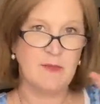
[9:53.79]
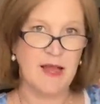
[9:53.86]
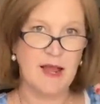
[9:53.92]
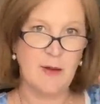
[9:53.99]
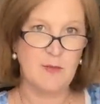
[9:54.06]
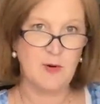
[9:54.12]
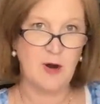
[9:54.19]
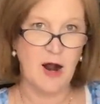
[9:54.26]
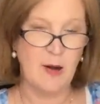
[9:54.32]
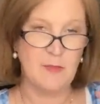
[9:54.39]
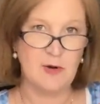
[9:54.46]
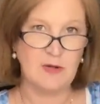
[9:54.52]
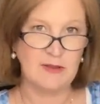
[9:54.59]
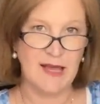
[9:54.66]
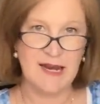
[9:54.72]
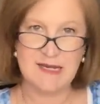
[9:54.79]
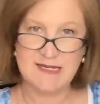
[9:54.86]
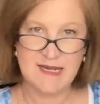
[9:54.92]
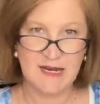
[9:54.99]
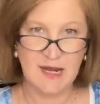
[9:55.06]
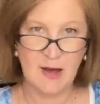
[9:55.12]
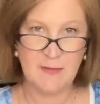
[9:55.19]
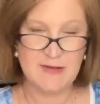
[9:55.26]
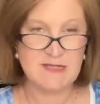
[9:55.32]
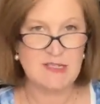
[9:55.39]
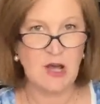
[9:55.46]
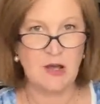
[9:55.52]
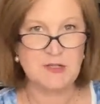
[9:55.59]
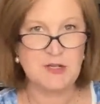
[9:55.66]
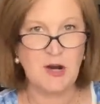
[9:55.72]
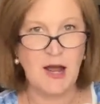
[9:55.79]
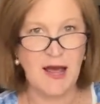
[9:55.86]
like a proper like teacup and saucer.